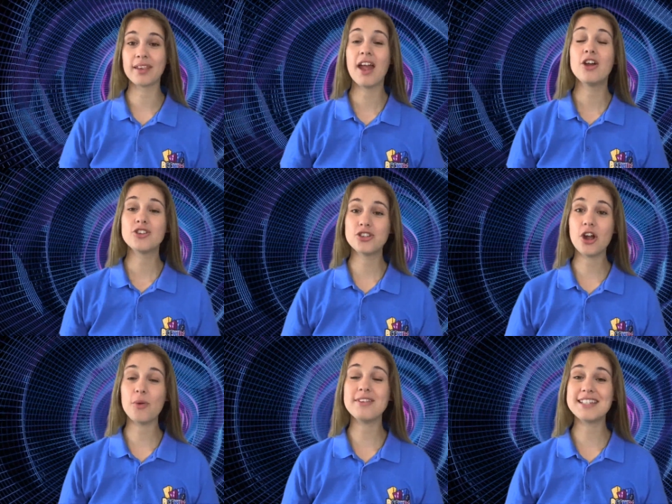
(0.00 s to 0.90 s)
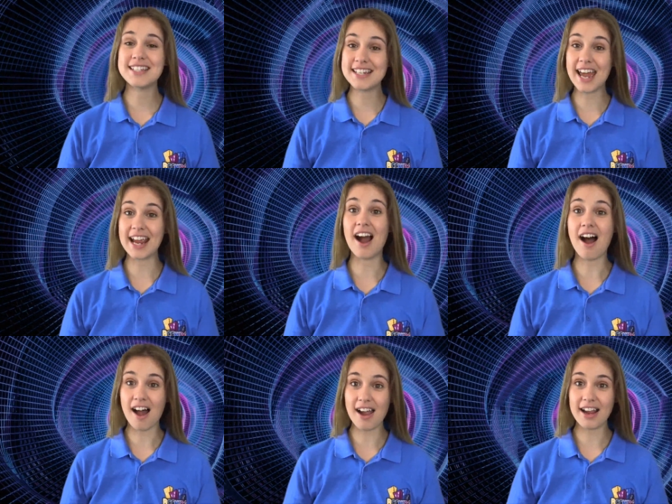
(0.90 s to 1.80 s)
So, today
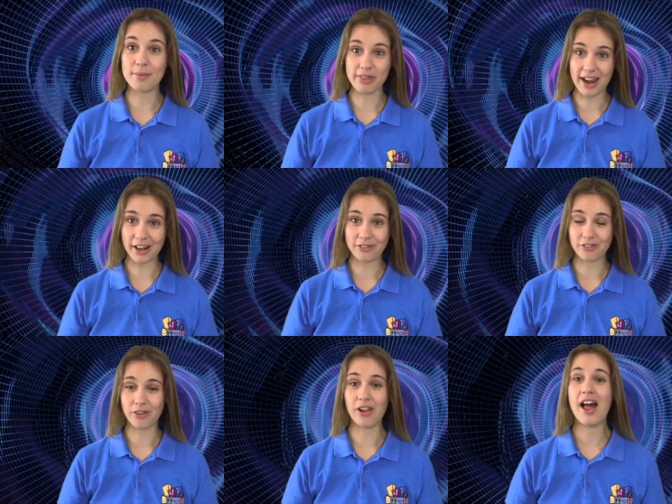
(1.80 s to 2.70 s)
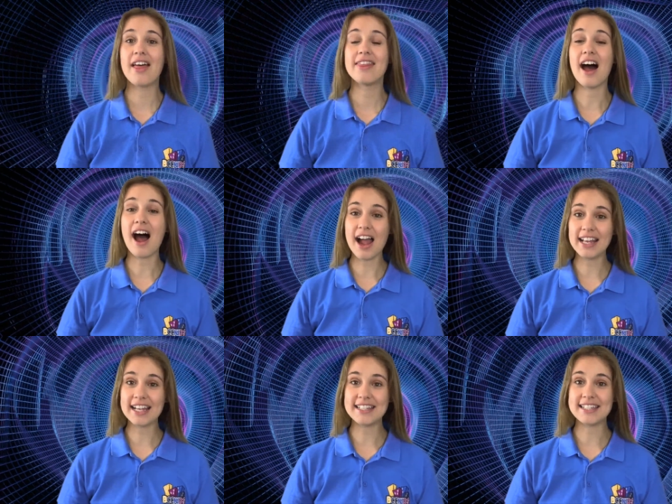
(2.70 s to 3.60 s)
I am thankful that I
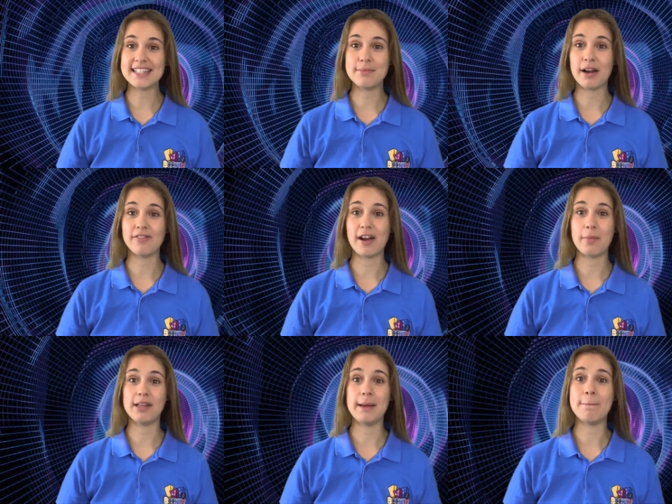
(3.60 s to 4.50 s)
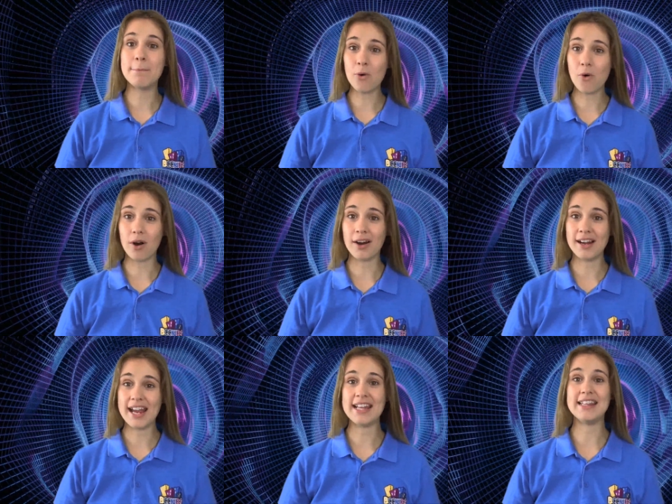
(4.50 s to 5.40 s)
get to see my family more
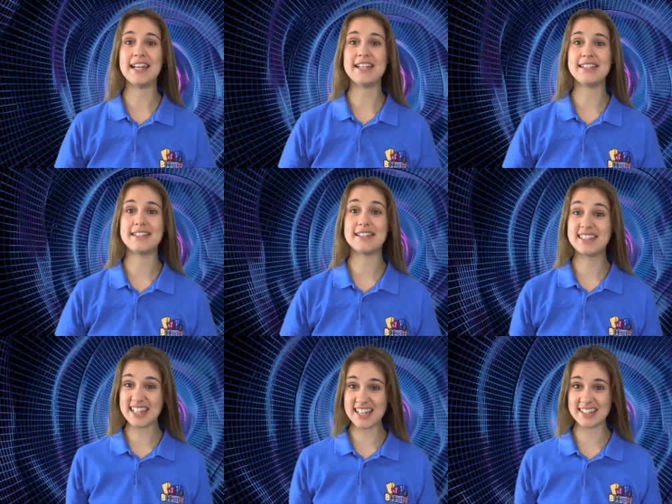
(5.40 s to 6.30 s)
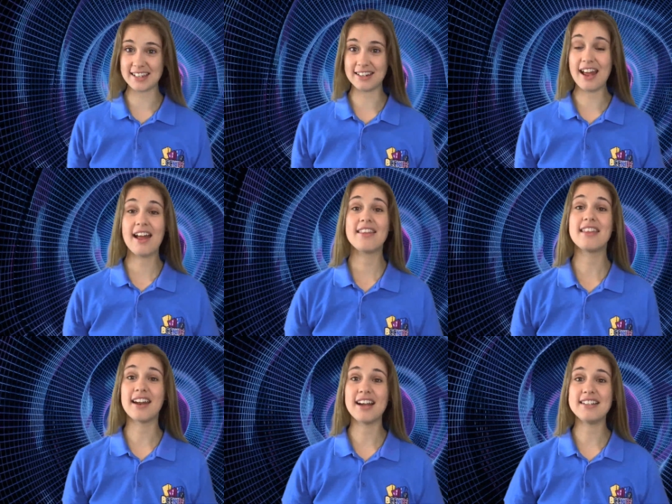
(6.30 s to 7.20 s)
in this season than
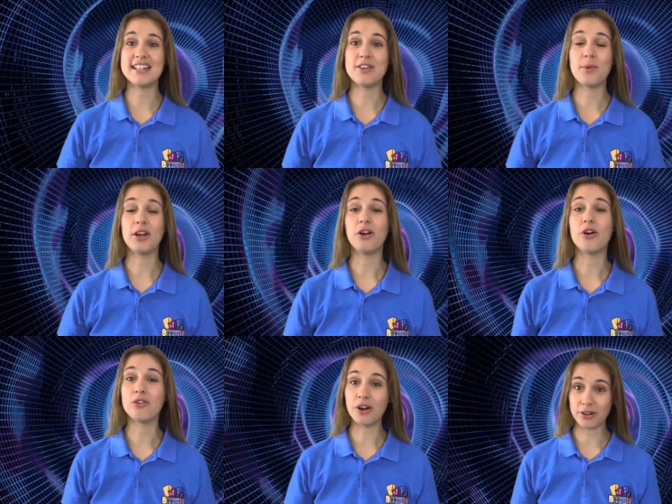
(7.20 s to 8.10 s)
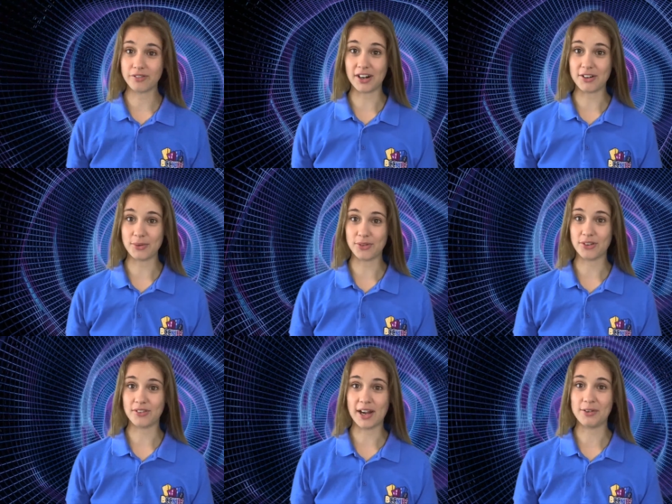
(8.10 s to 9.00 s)
I did when coronavirus wasn't
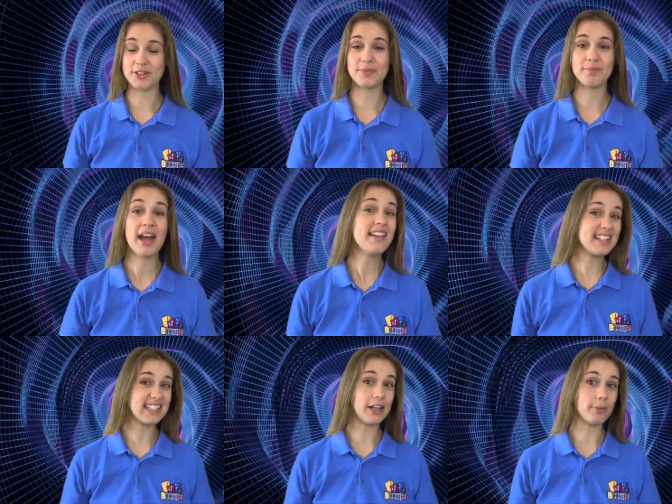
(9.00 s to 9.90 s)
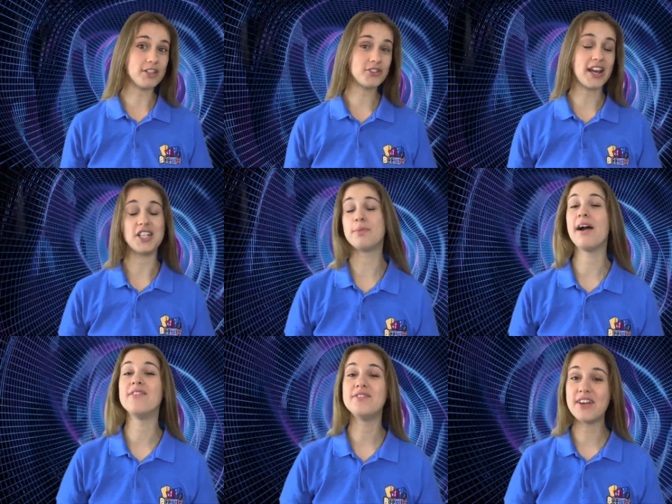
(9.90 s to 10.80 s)
around. That's a little bit strange, but I'm
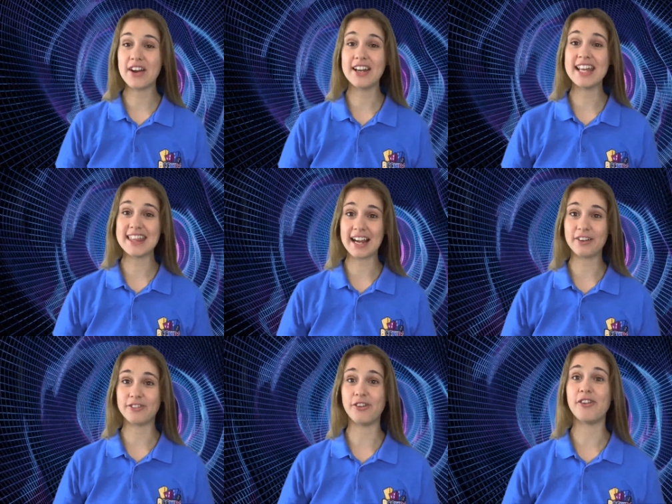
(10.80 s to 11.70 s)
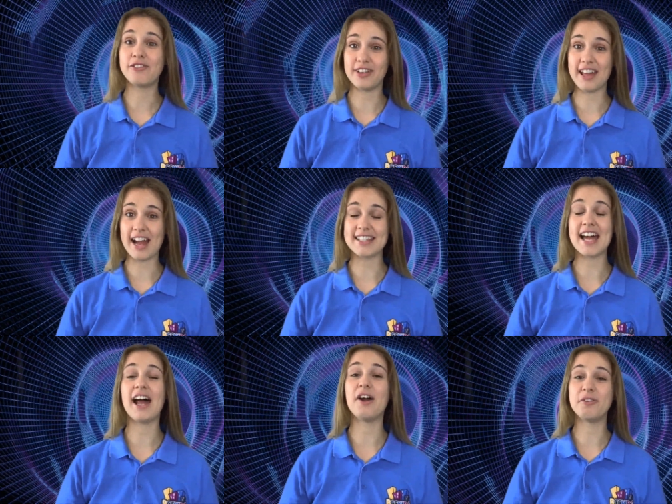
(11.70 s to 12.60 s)
very thankful for that,
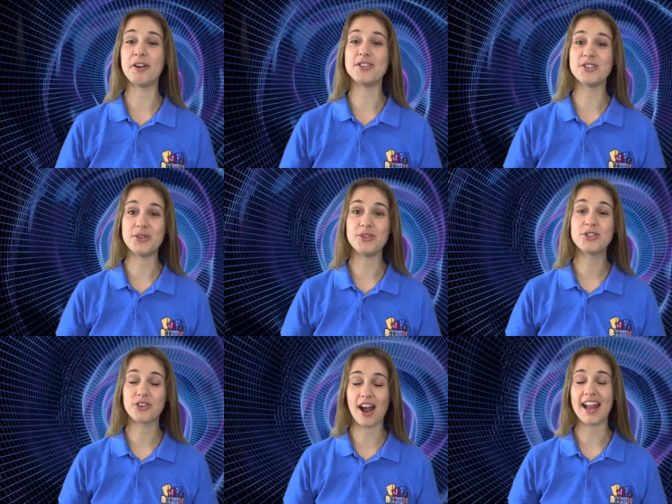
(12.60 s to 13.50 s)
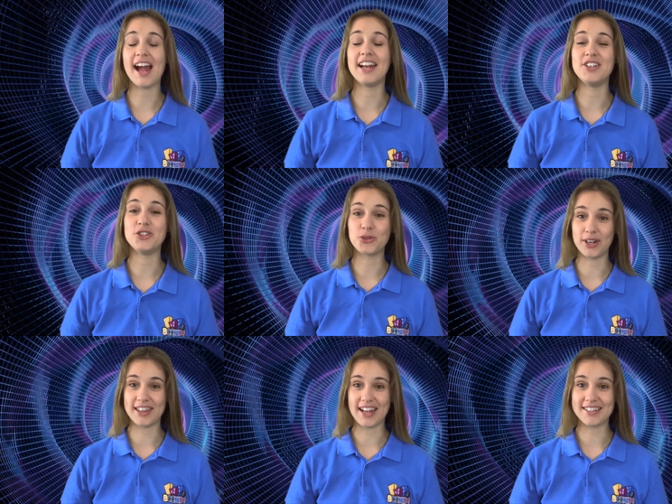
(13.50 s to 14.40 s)
and I'm going to try and enjoy that.